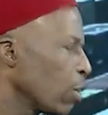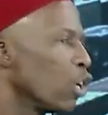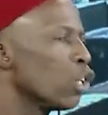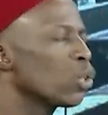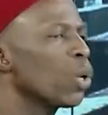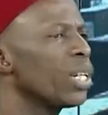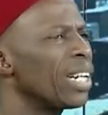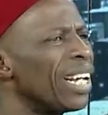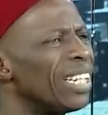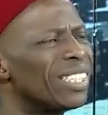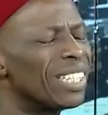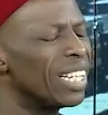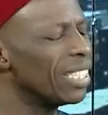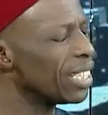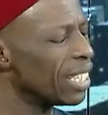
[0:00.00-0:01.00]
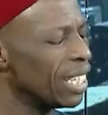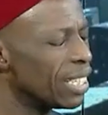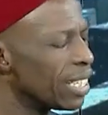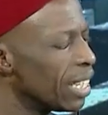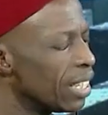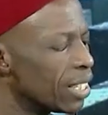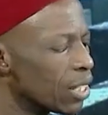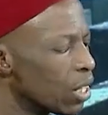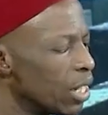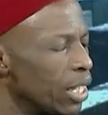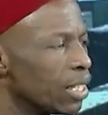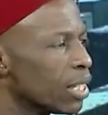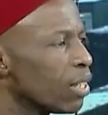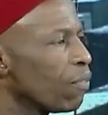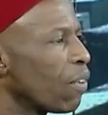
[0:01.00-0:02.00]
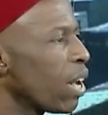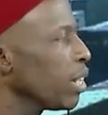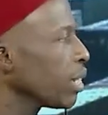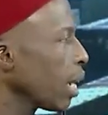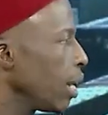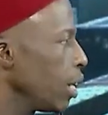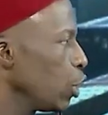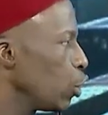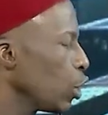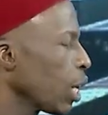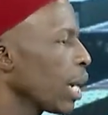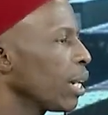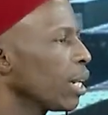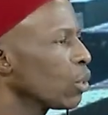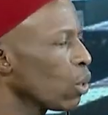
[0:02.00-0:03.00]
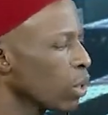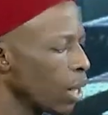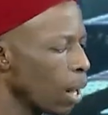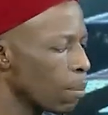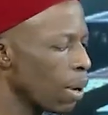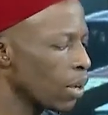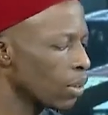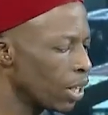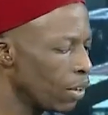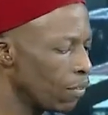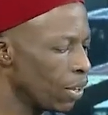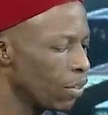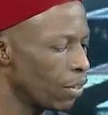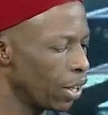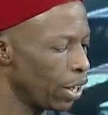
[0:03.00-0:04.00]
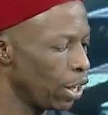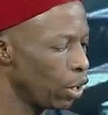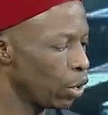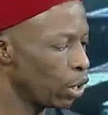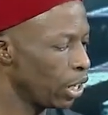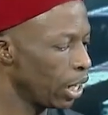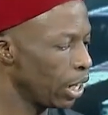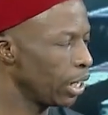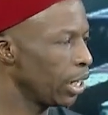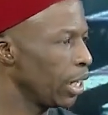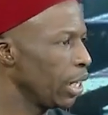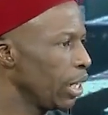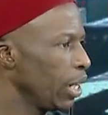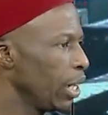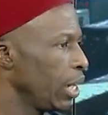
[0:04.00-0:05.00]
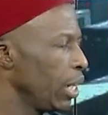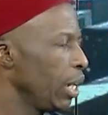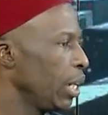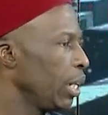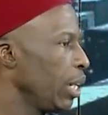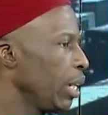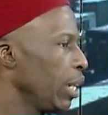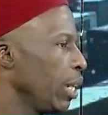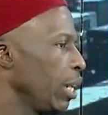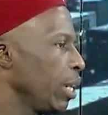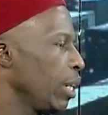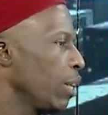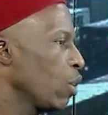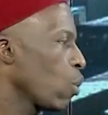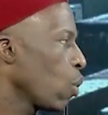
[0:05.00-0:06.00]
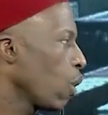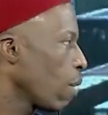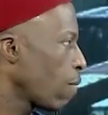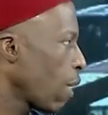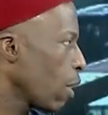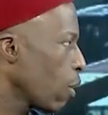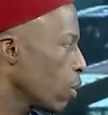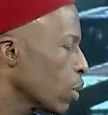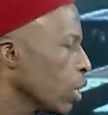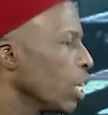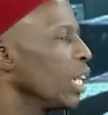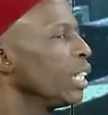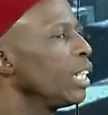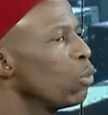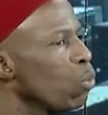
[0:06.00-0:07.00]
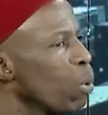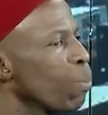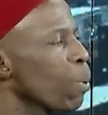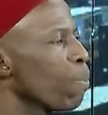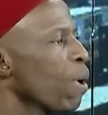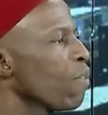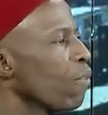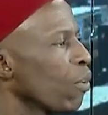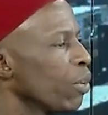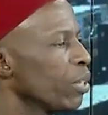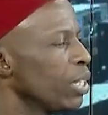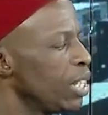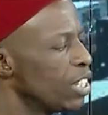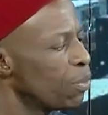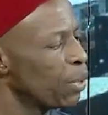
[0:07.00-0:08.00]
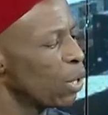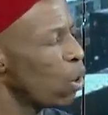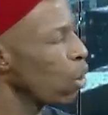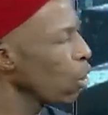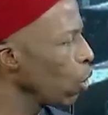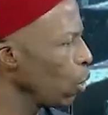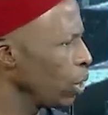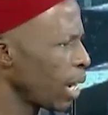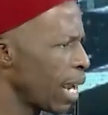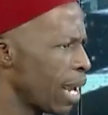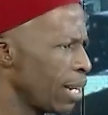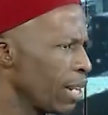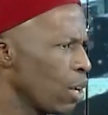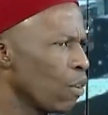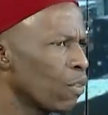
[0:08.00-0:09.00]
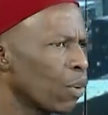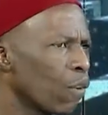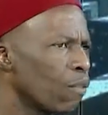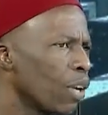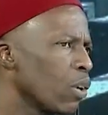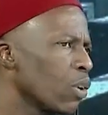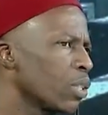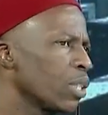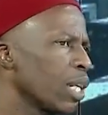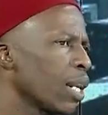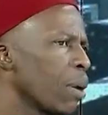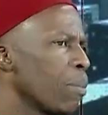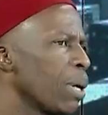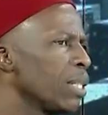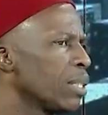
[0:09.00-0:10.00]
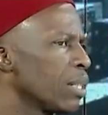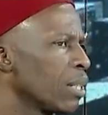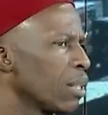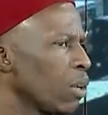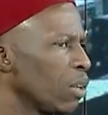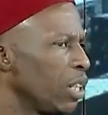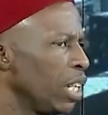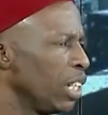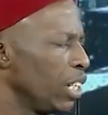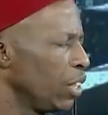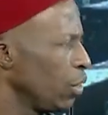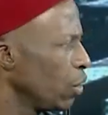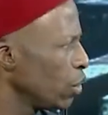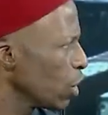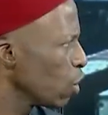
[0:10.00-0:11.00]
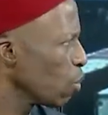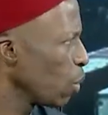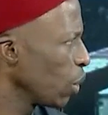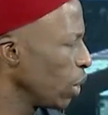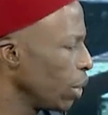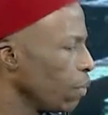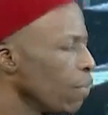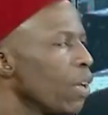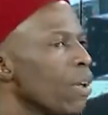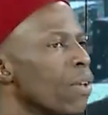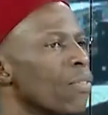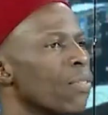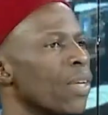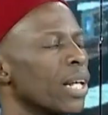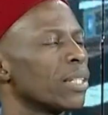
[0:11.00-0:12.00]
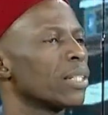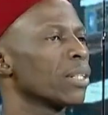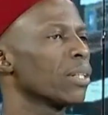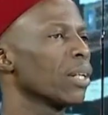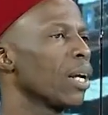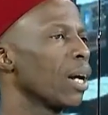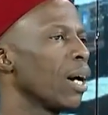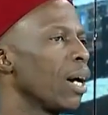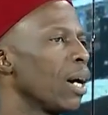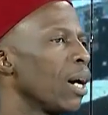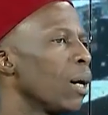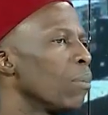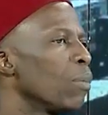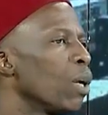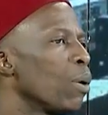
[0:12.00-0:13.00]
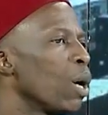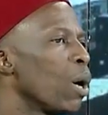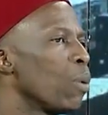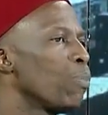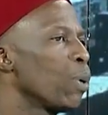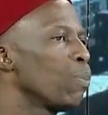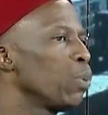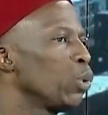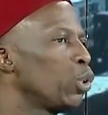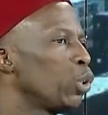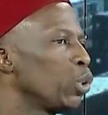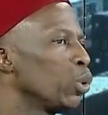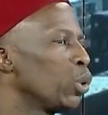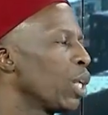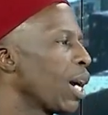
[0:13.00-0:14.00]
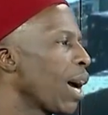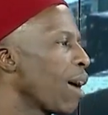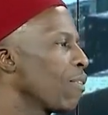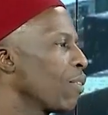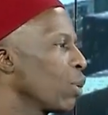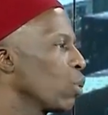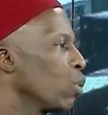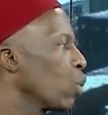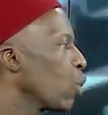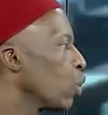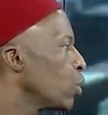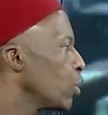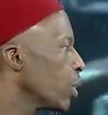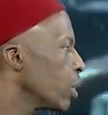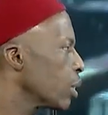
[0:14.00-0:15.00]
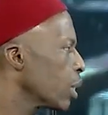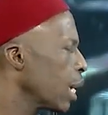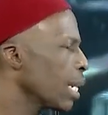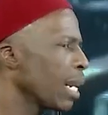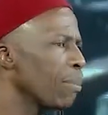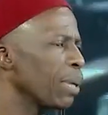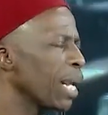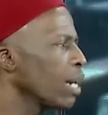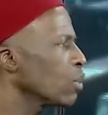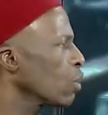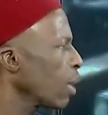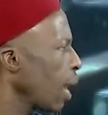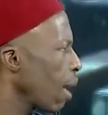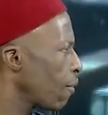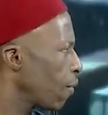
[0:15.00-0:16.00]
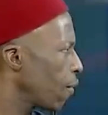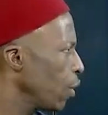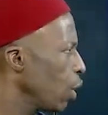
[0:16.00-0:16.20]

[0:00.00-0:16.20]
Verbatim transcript: So the, it's, it's, it's, it's, it's very challenging. And then talking about even the, the, the, the, the, the coronavirus, did we prepare for it? It's been ongoing. I heard the governor of Lagos State lamenting on, in the news this morning that uh, uh, people should have good conscience. And I began to laugh.